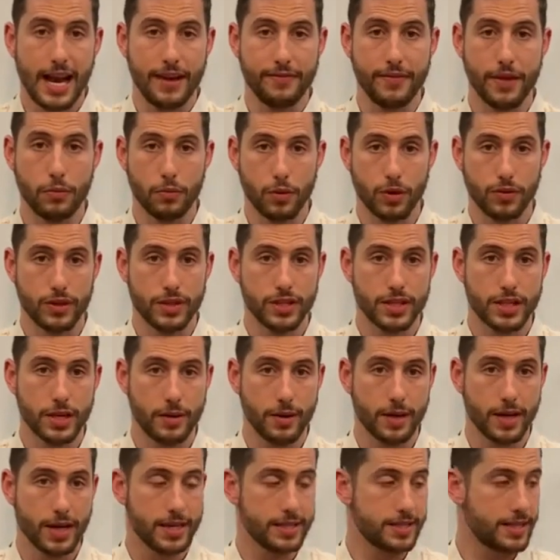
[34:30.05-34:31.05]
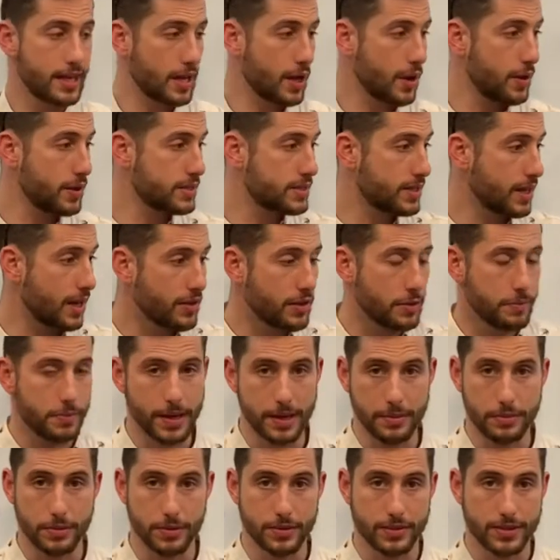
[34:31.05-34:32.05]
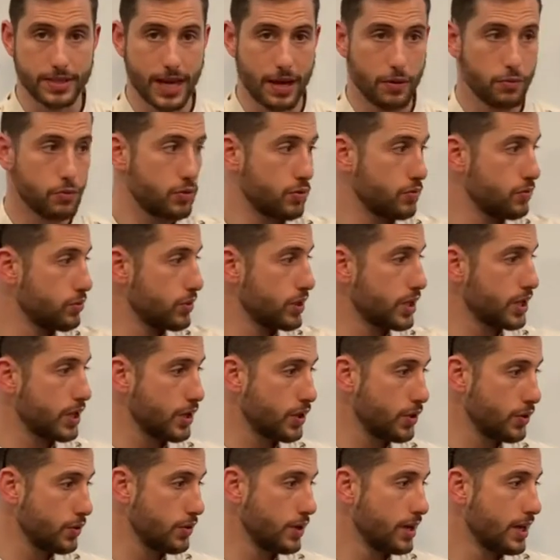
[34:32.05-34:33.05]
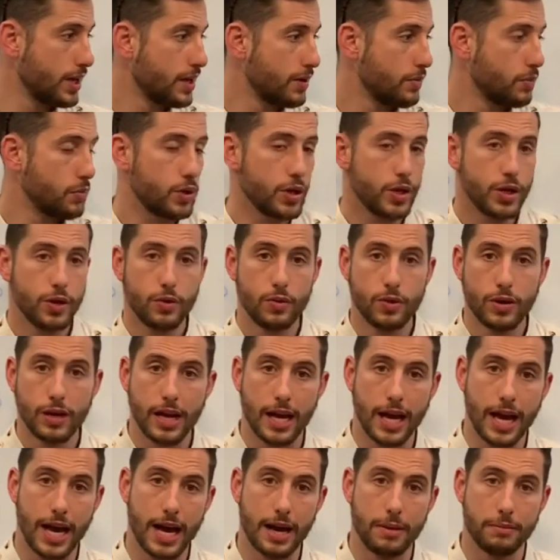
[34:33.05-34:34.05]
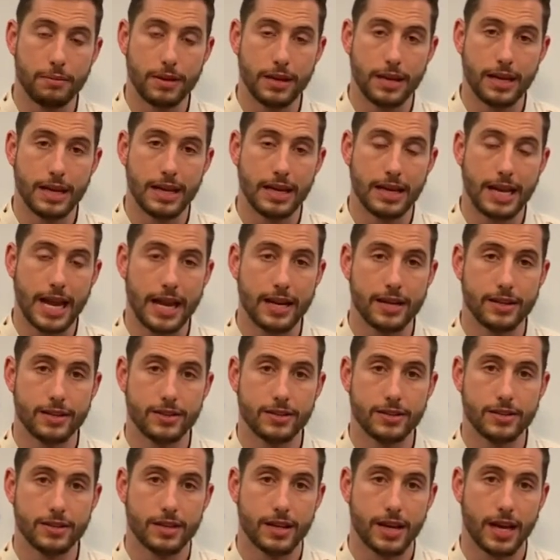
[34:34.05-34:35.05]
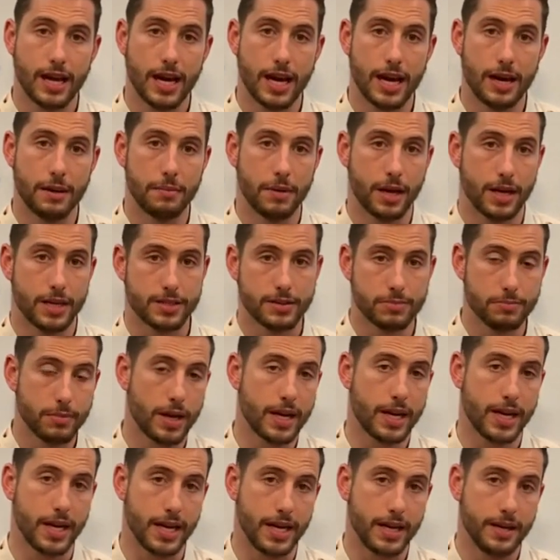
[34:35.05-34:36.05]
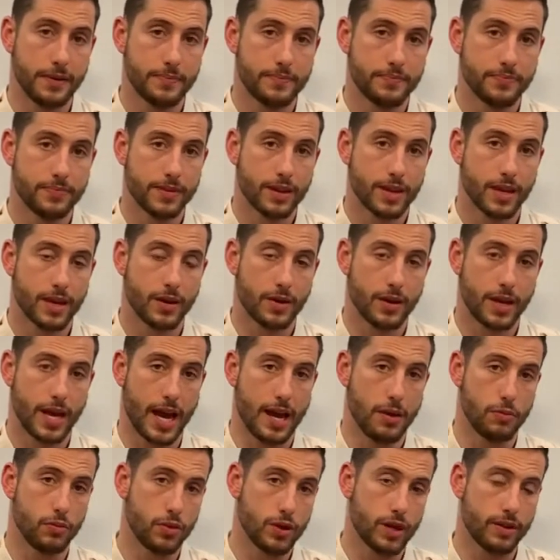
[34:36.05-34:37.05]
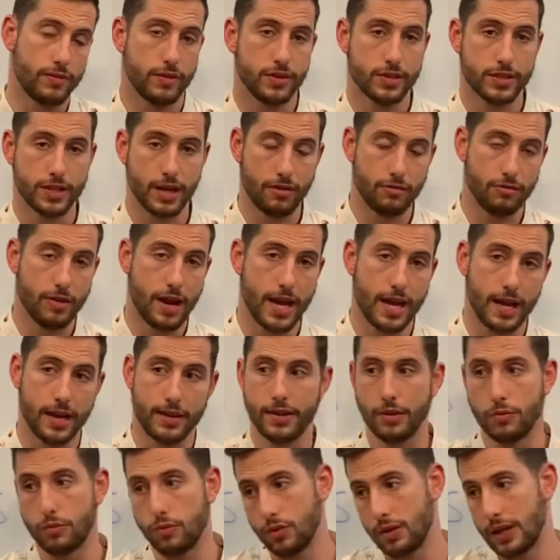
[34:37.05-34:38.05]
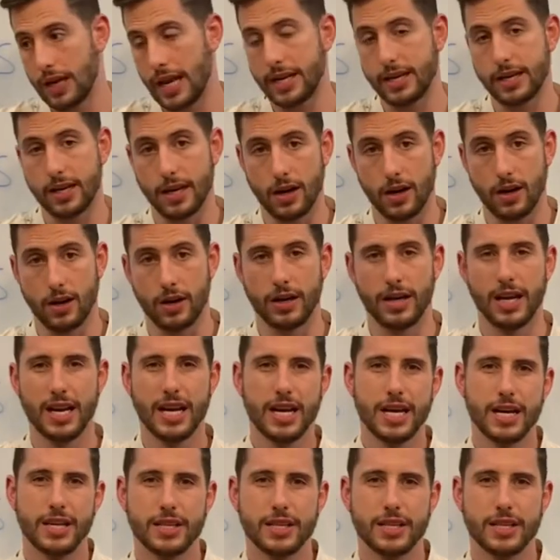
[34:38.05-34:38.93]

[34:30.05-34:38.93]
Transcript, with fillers: And then what they're doing is they're going to other people and saying, well, will you will you um, lend um, us money? Okay, and we'll give you a certain rate, and then we'll lend it on.